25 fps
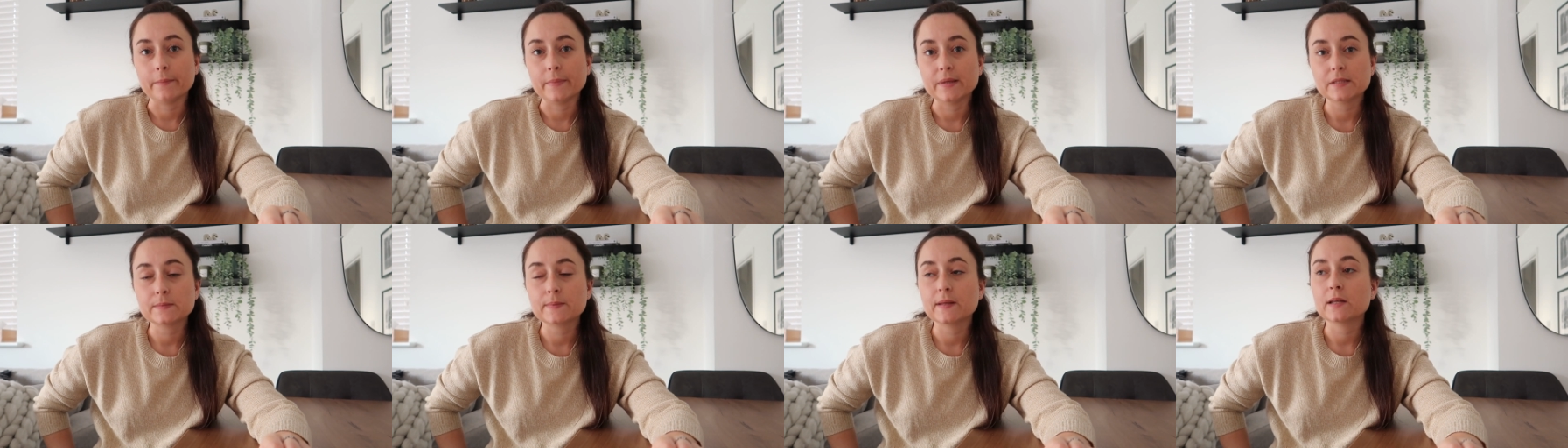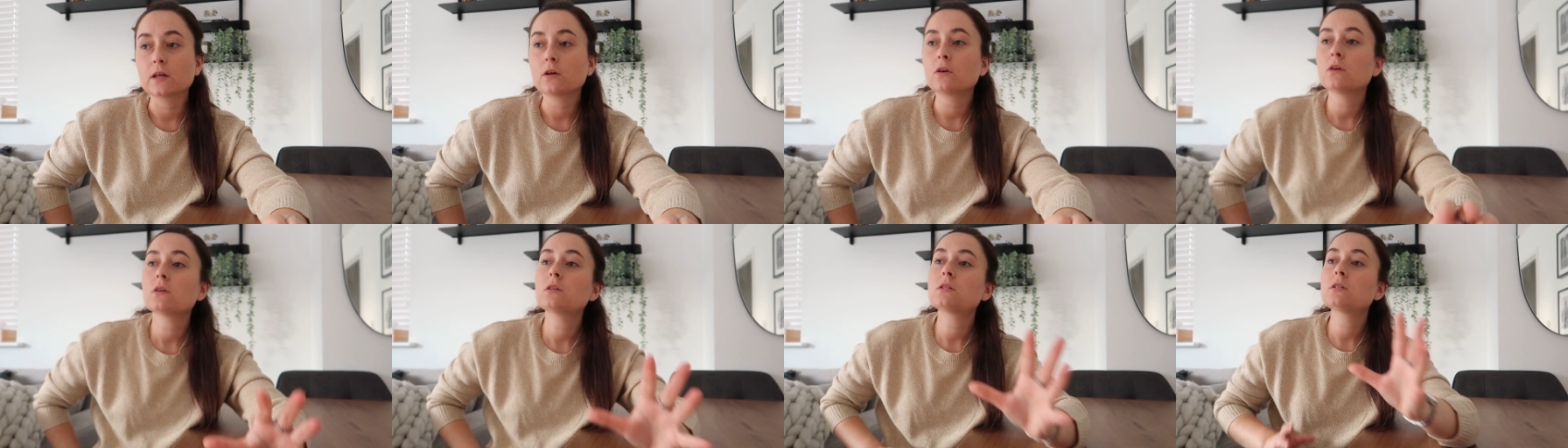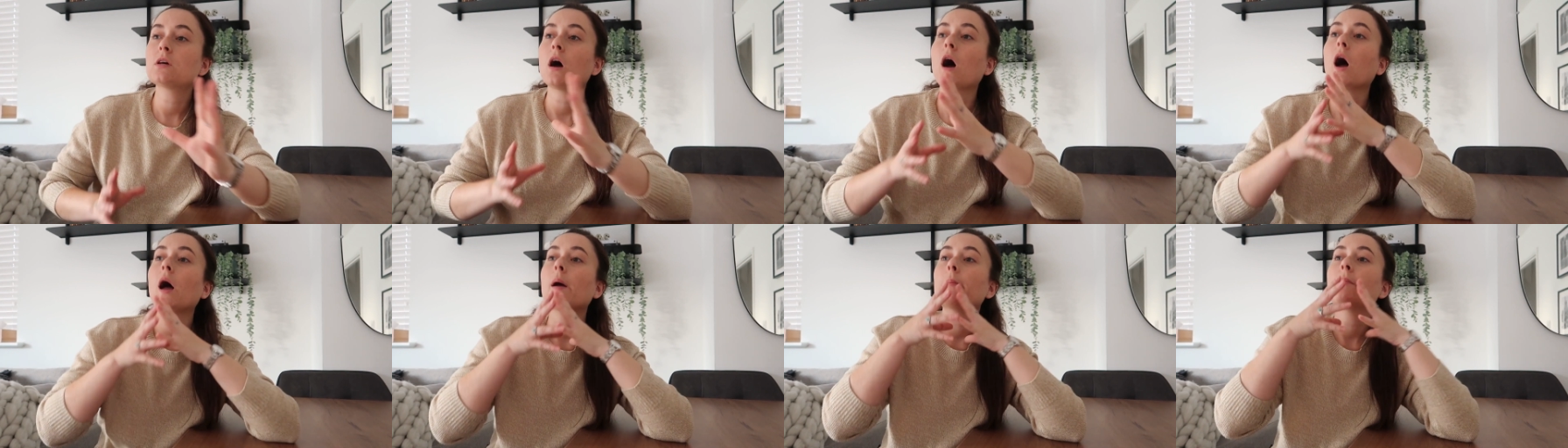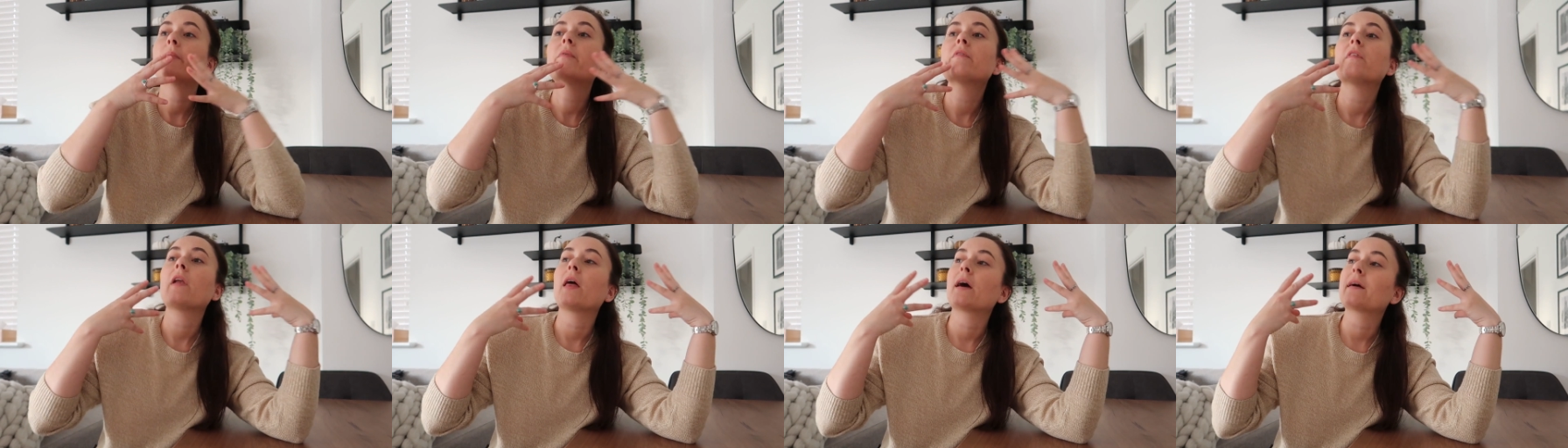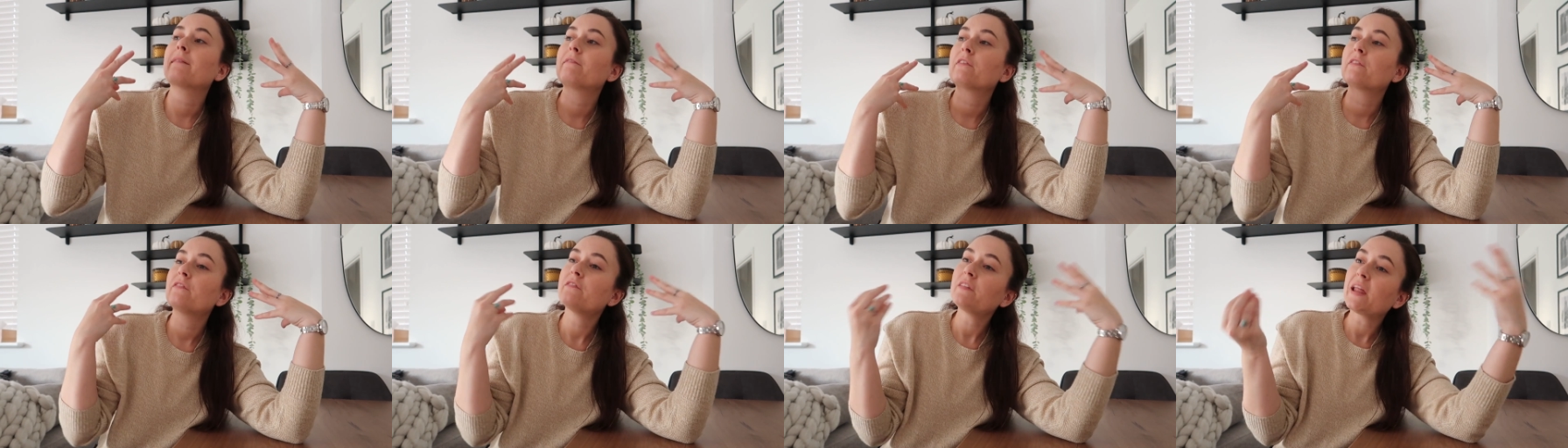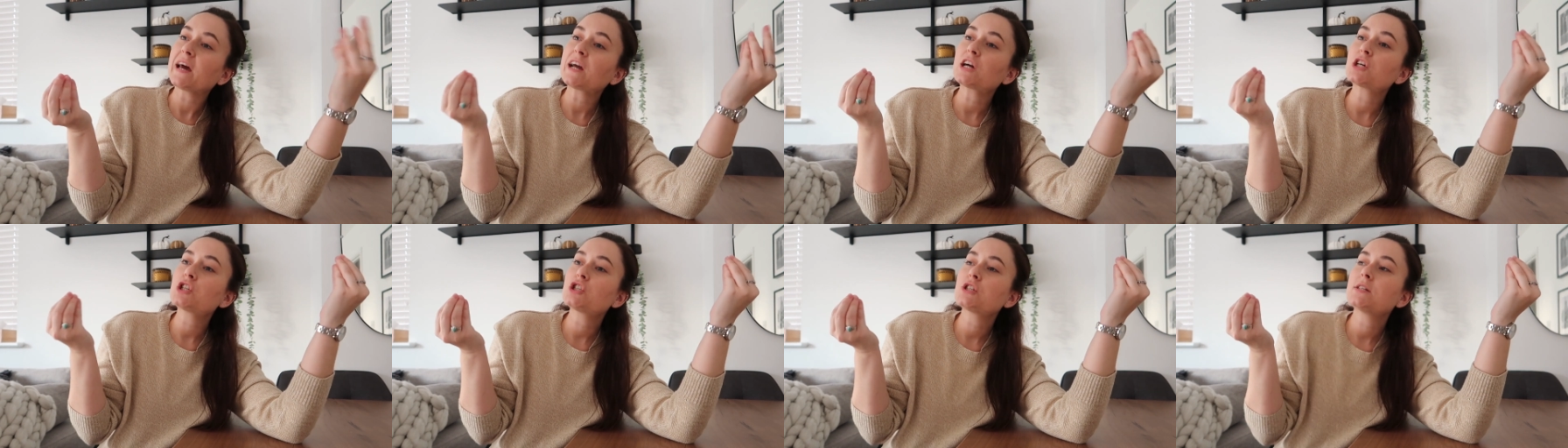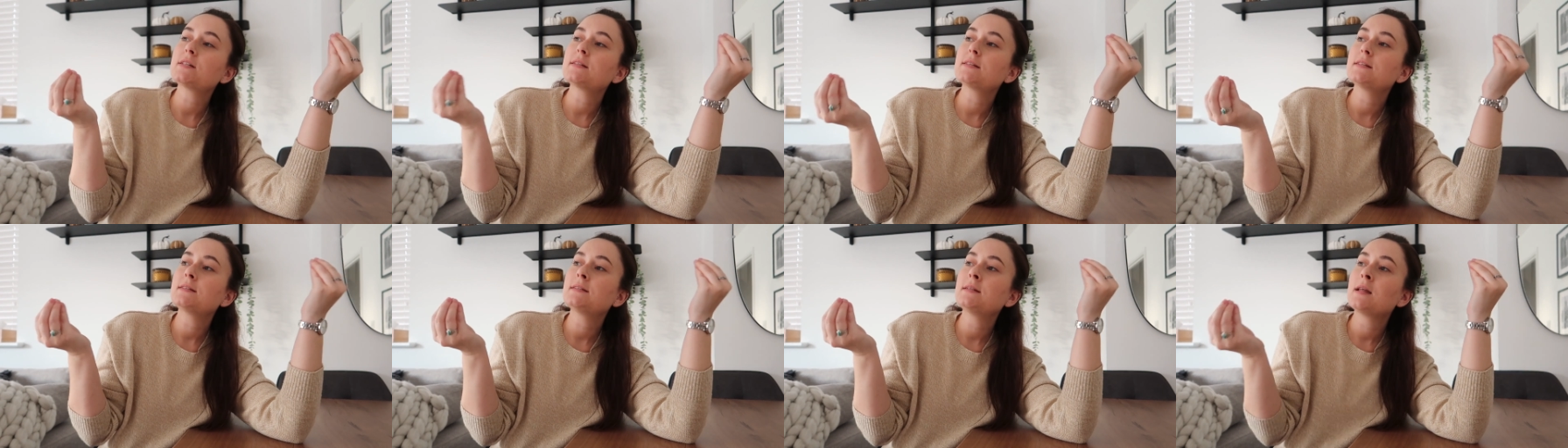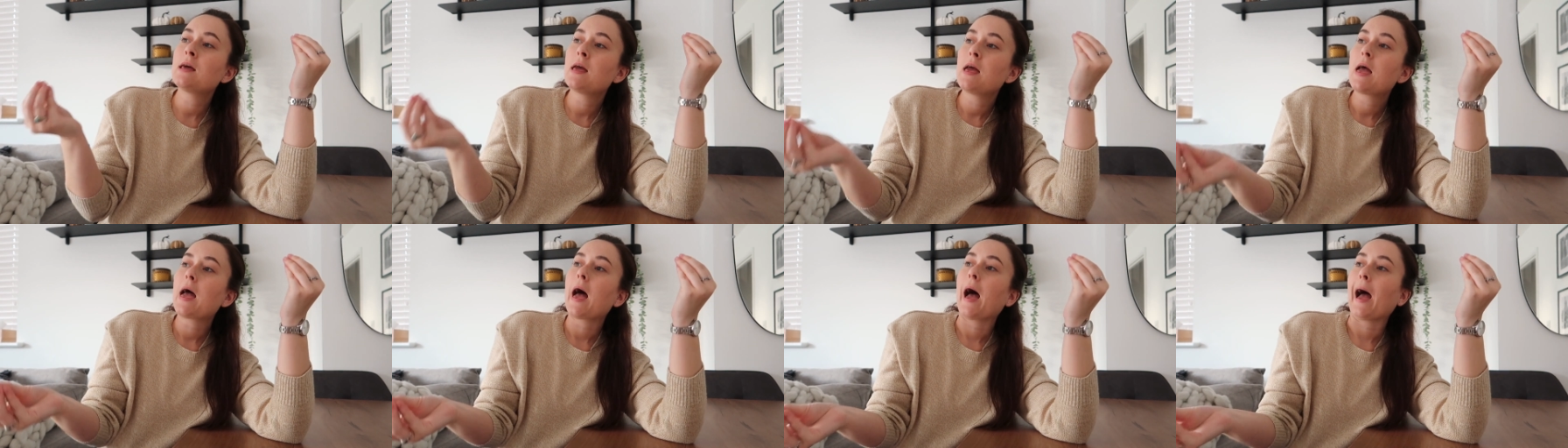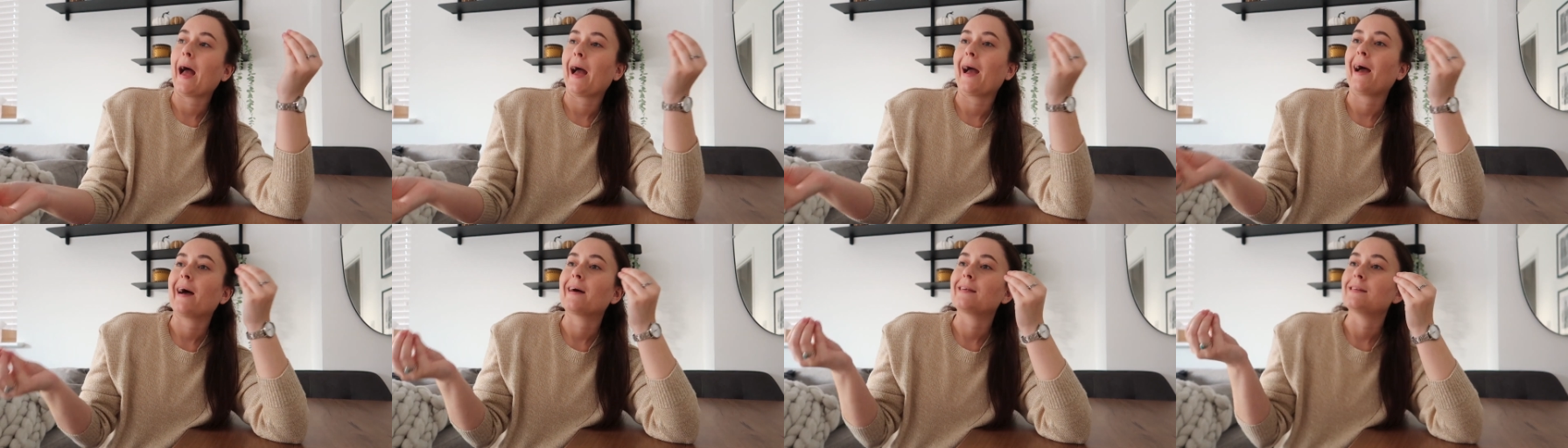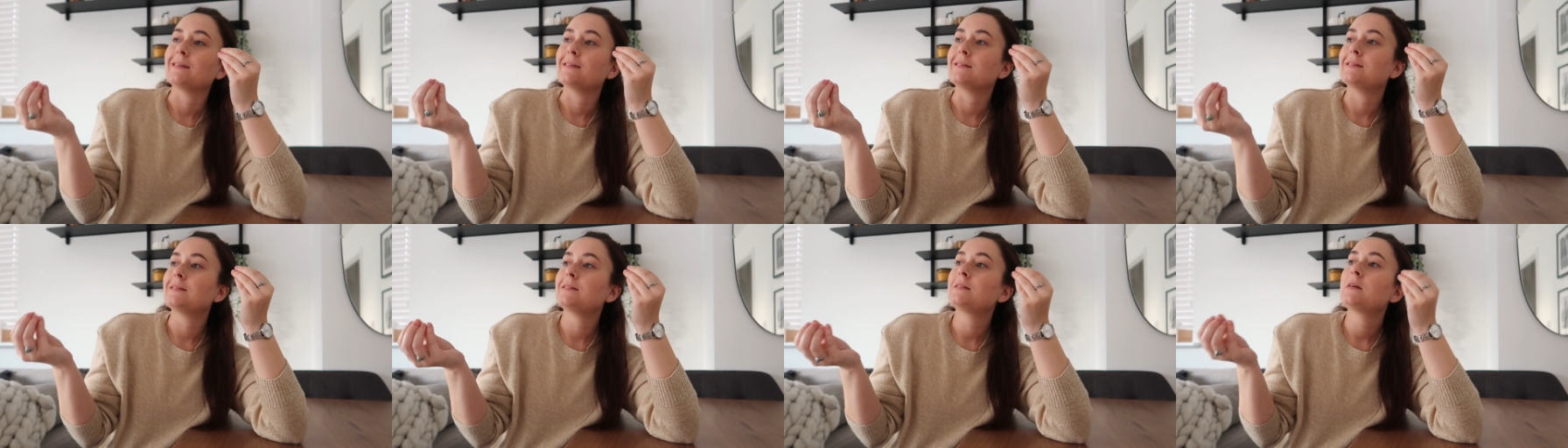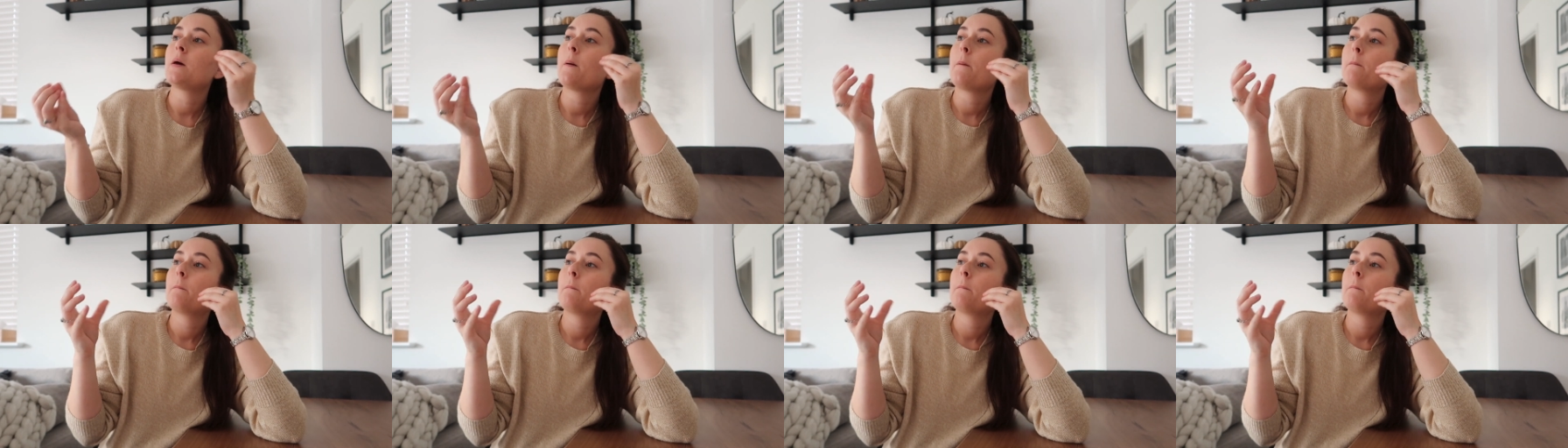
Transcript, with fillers: It's been a good time of like reflection and